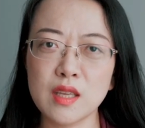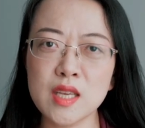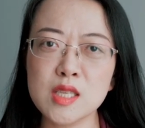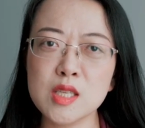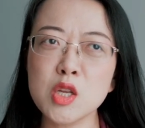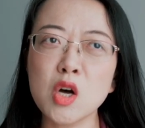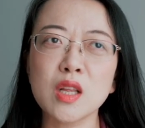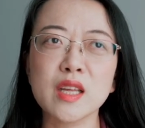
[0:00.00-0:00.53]

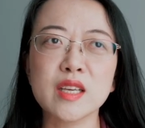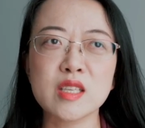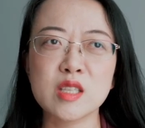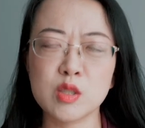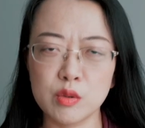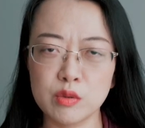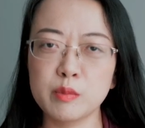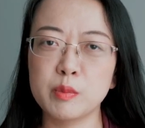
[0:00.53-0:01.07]
It's not like a
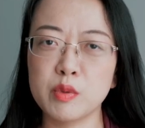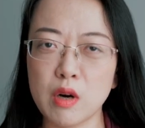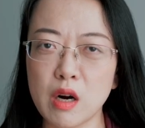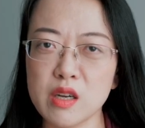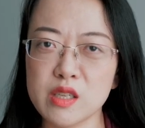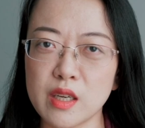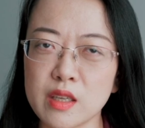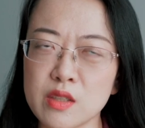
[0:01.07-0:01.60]
school
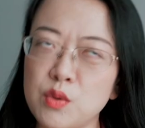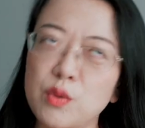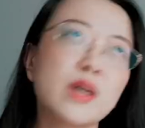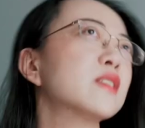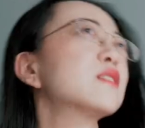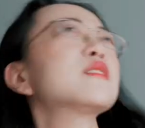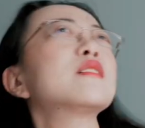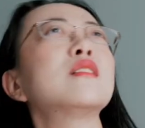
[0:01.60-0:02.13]
project.
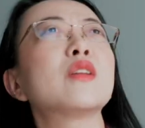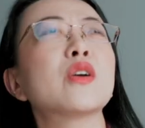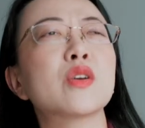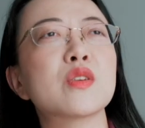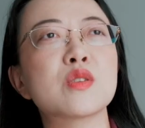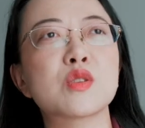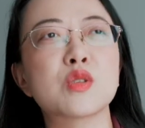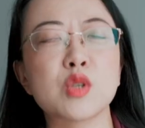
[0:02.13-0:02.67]
Why does it
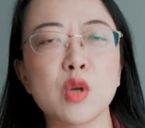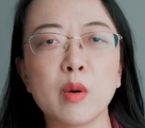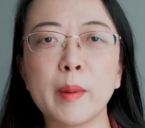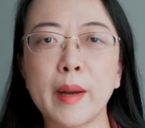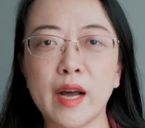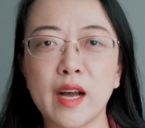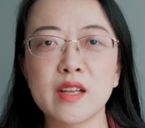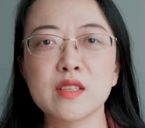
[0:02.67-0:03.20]
look so
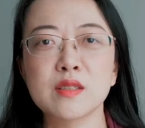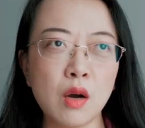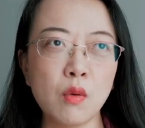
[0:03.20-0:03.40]
bad?